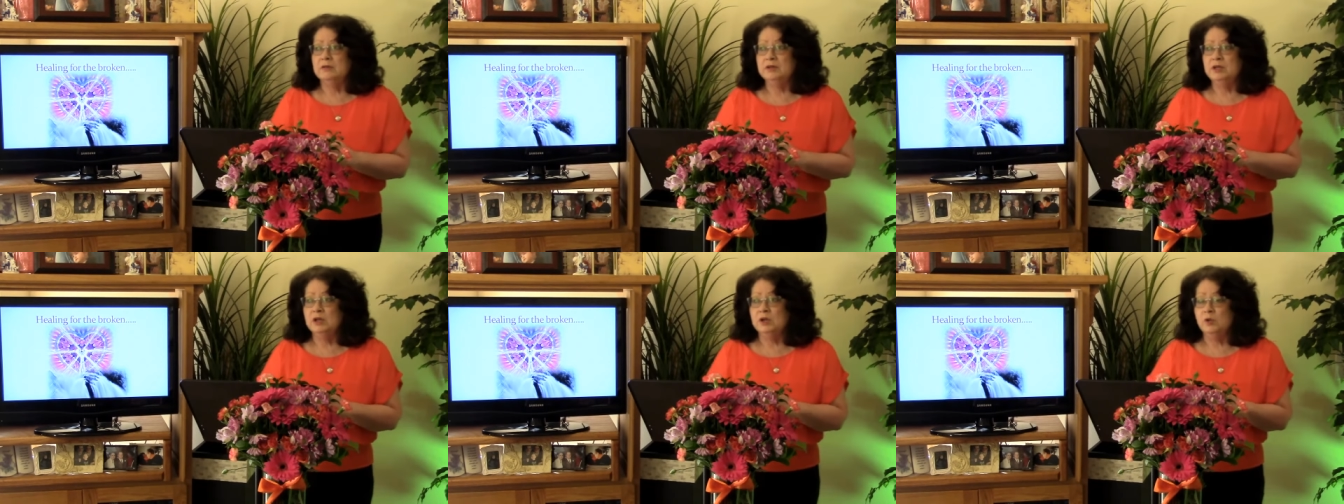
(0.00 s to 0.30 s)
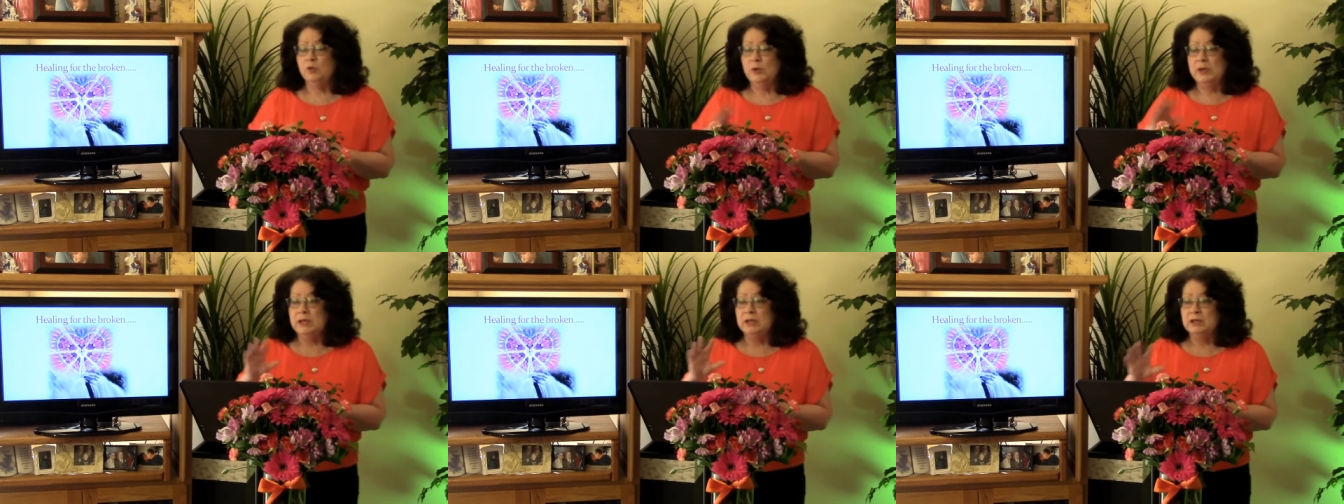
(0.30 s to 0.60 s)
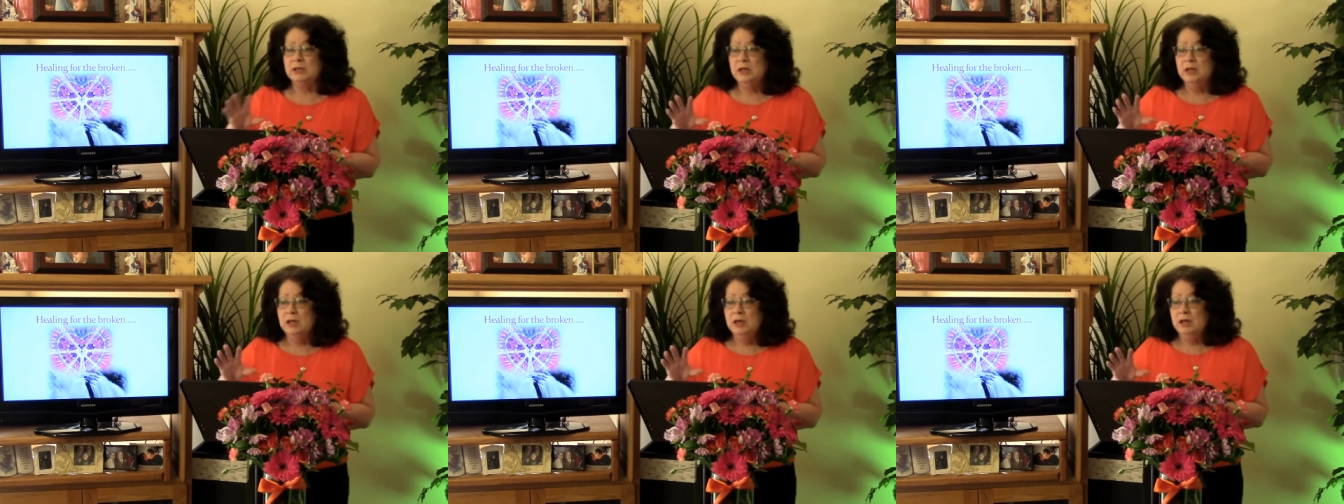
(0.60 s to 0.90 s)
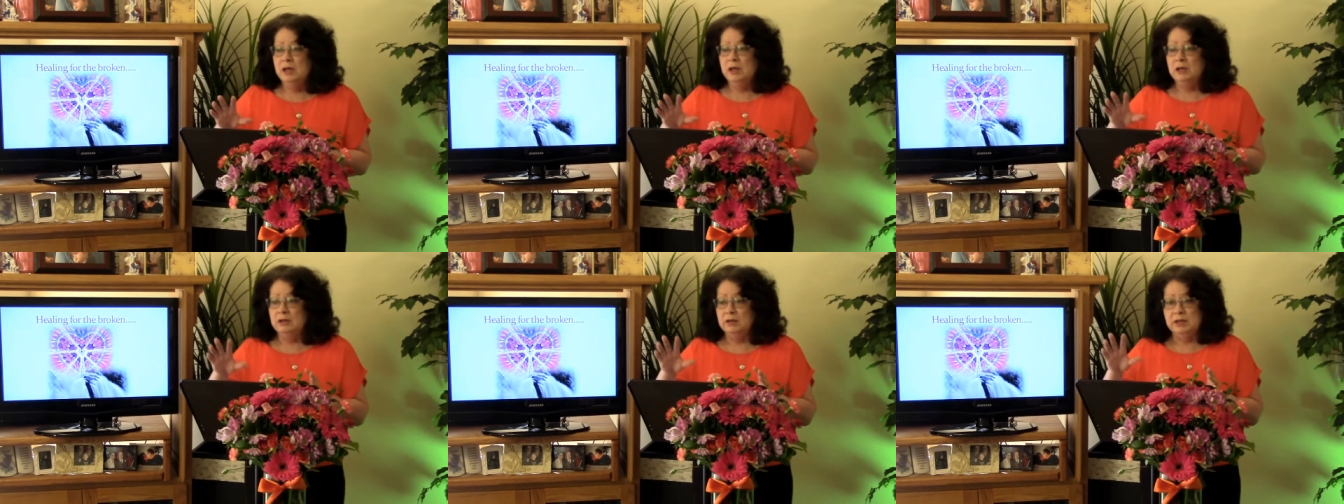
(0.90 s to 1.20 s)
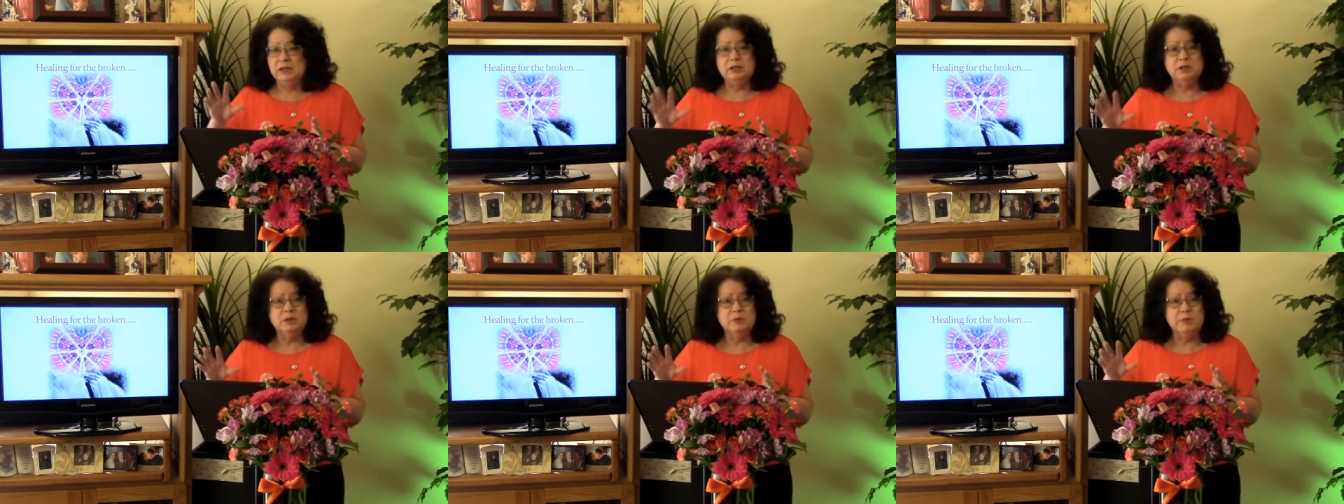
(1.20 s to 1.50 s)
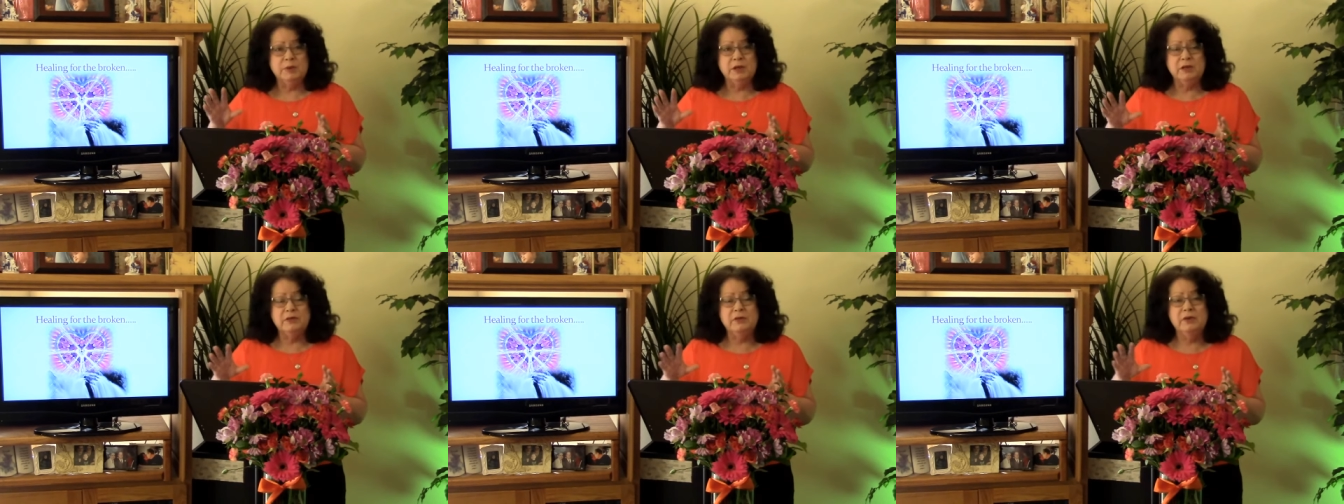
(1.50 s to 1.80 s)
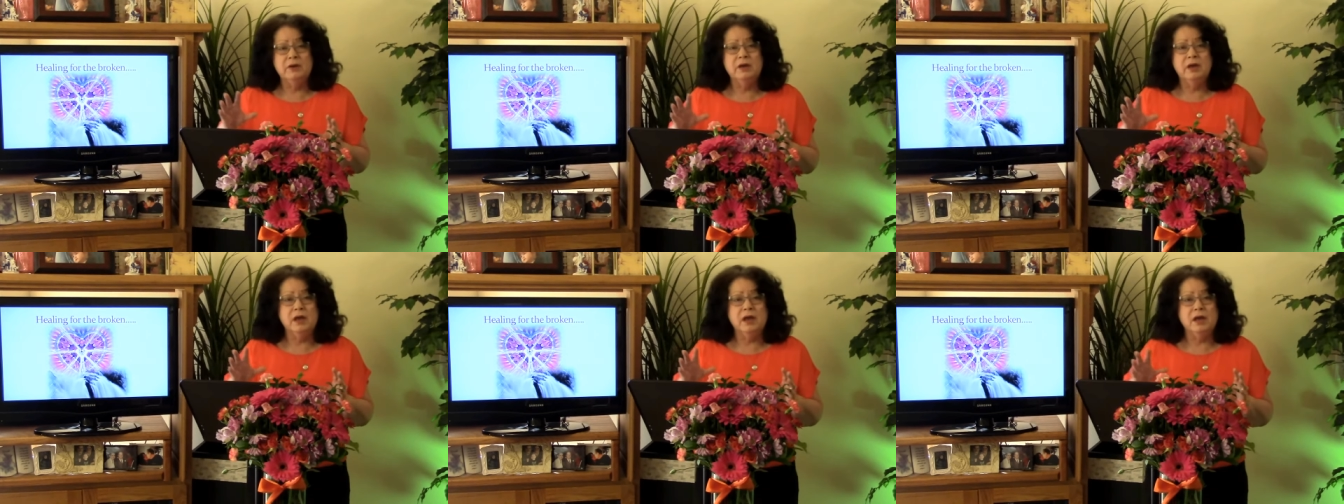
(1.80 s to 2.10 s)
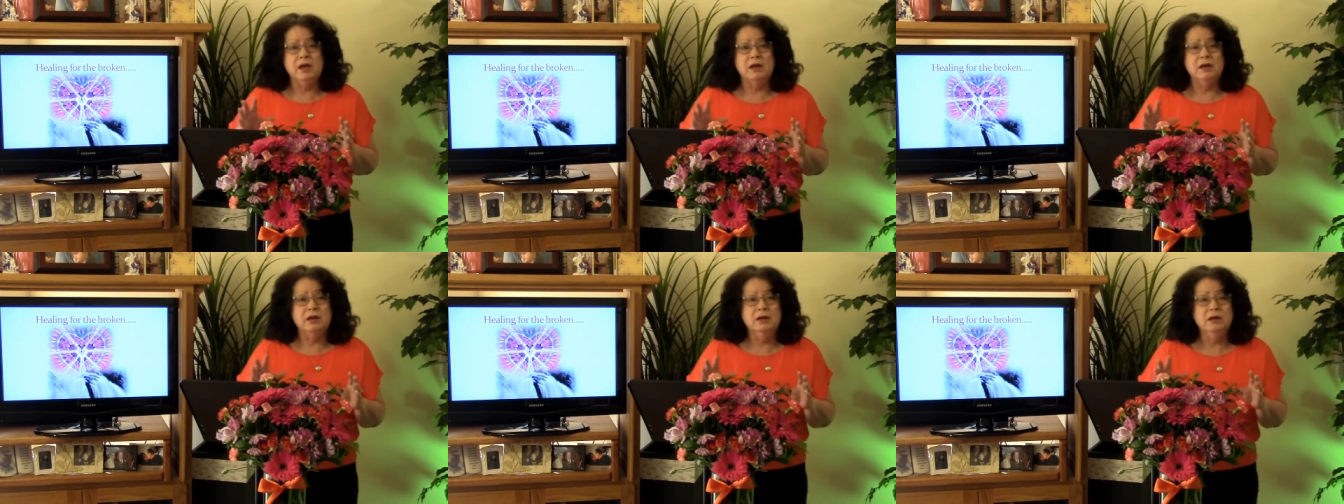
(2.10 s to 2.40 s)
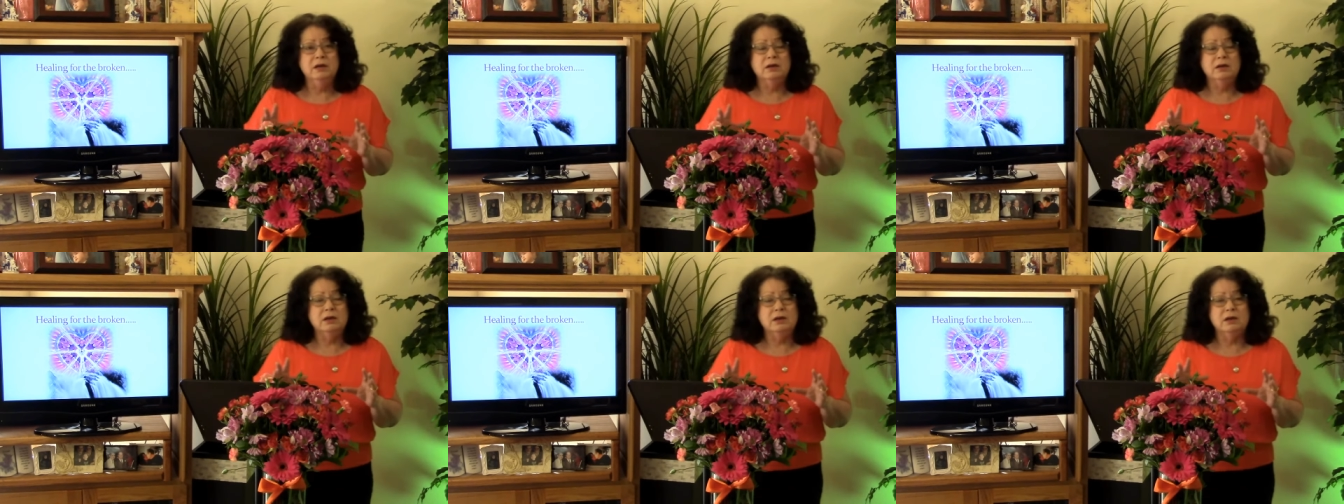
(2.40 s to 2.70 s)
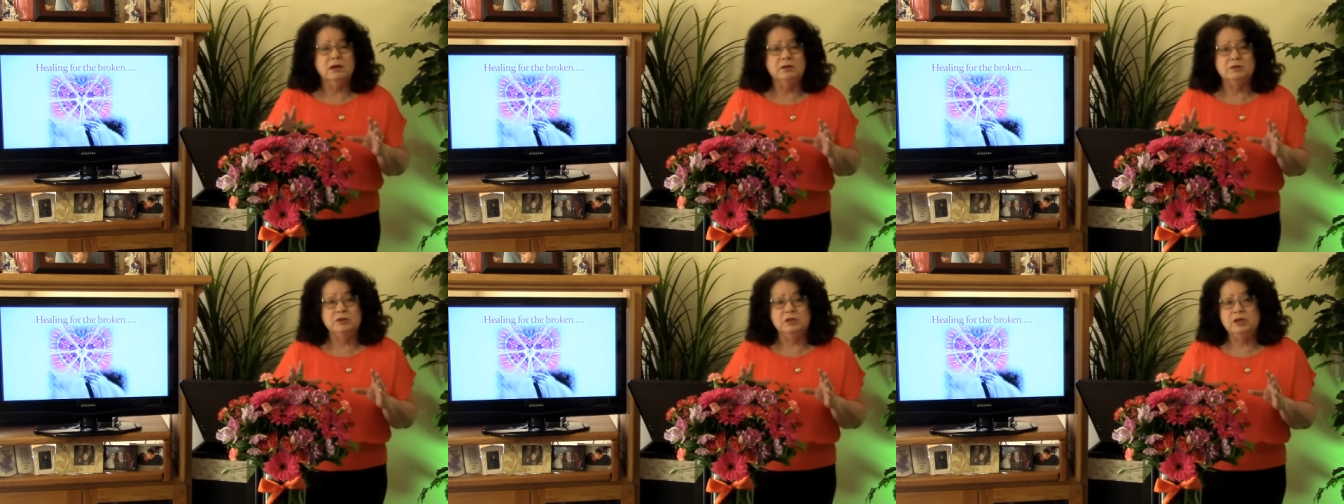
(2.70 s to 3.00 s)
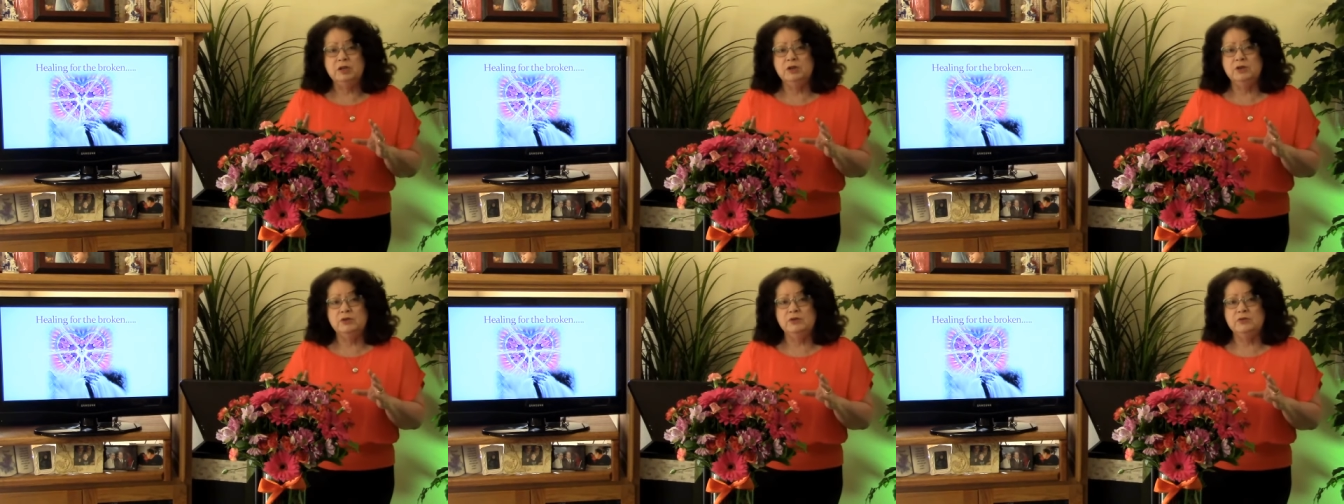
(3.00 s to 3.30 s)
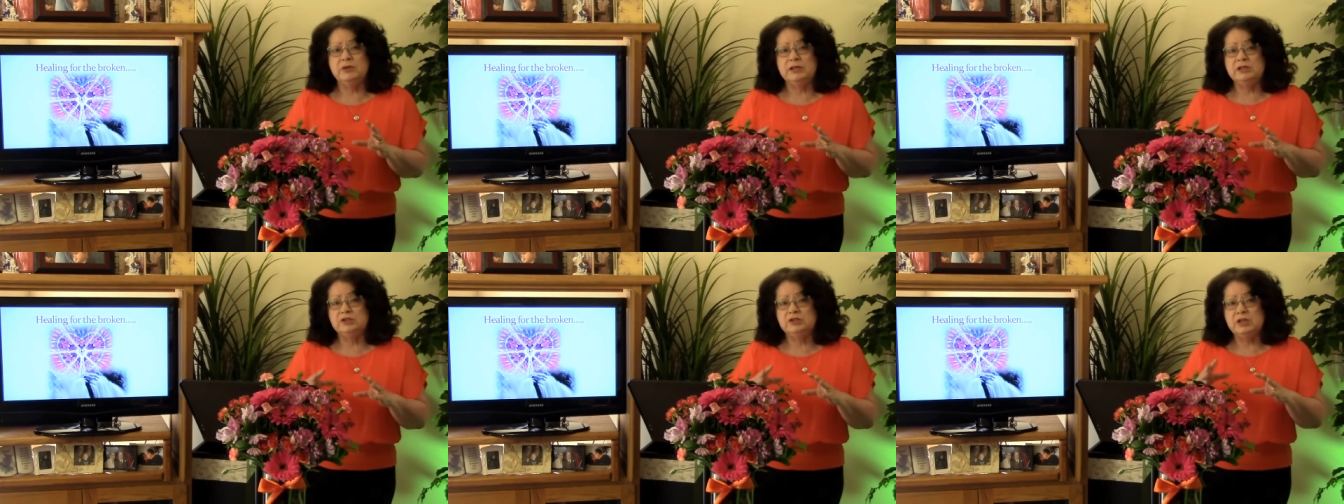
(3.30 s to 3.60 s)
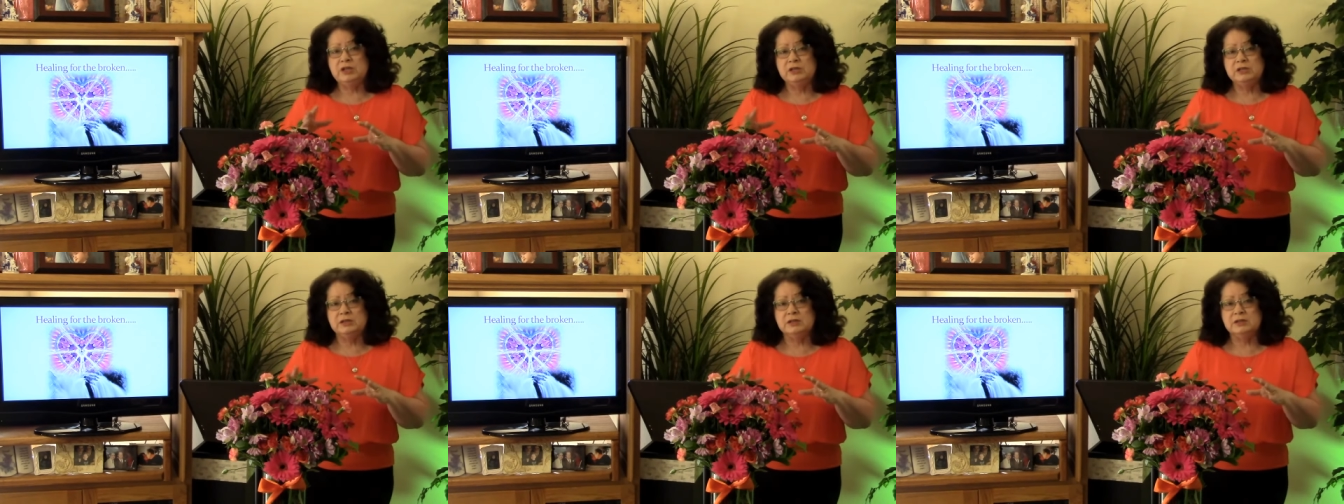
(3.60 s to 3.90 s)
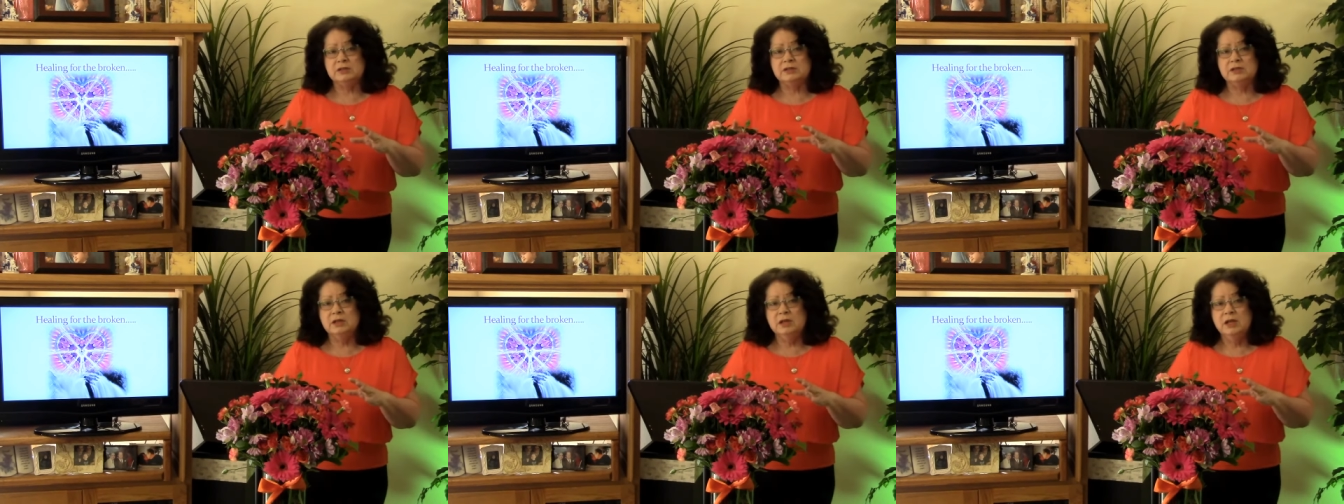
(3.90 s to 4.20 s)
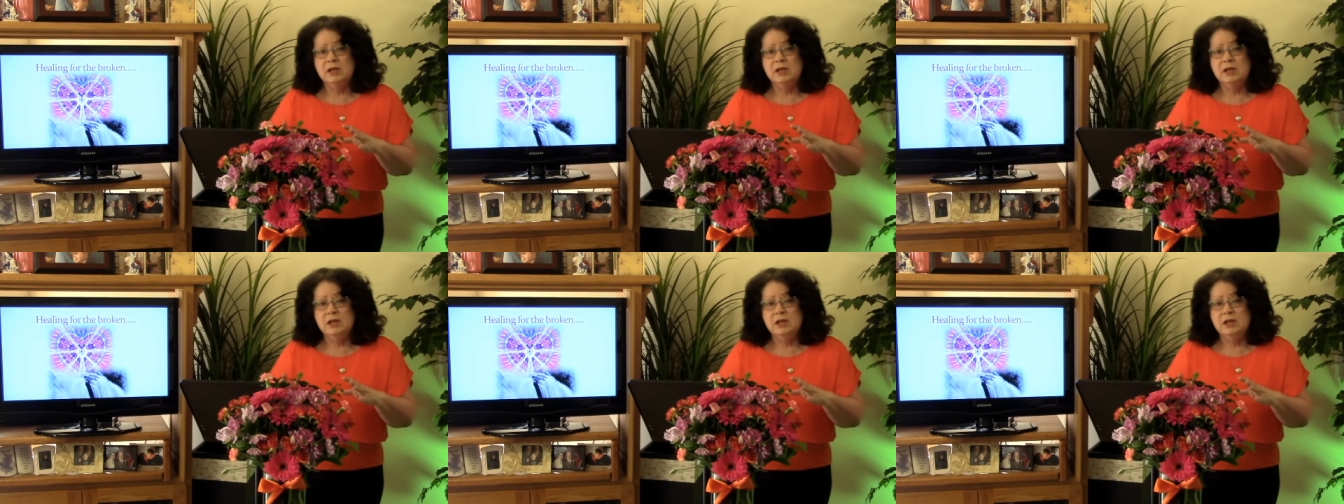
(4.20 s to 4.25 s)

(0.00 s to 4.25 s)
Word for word: you know when Elizabeth uh, uh, knew that Jesus